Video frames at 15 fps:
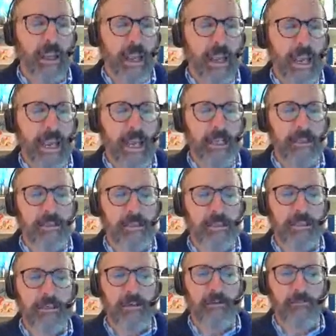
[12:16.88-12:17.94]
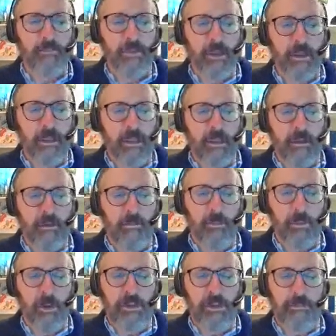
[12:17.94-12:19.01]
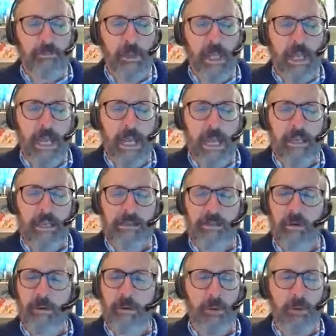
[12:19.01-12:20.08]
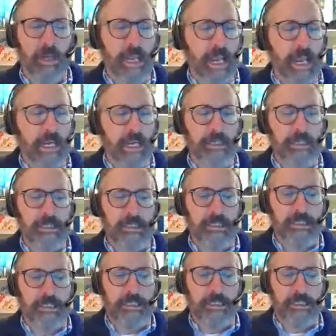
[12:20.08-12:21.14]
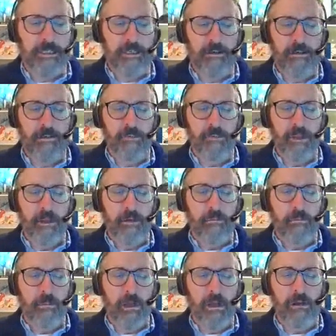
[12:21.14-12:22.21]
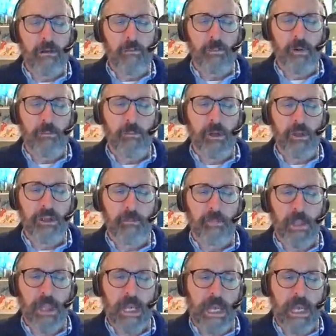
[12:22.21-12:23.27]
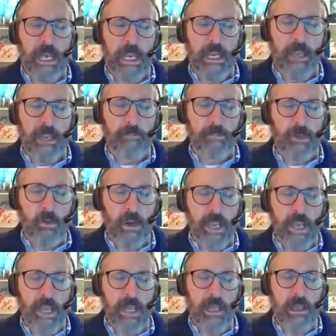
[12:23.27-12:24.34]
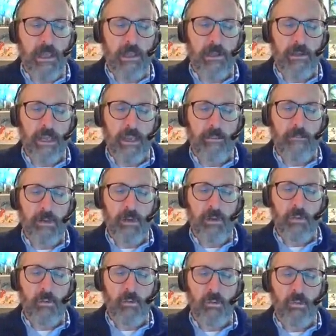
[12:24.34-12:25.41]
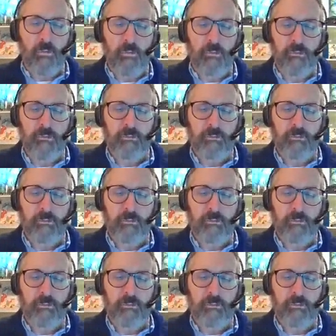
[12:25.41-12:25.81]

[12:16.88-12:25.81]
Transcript: at multiply. So I'm going to put X. I'm going to put multiply, M-U-L, M-U-L,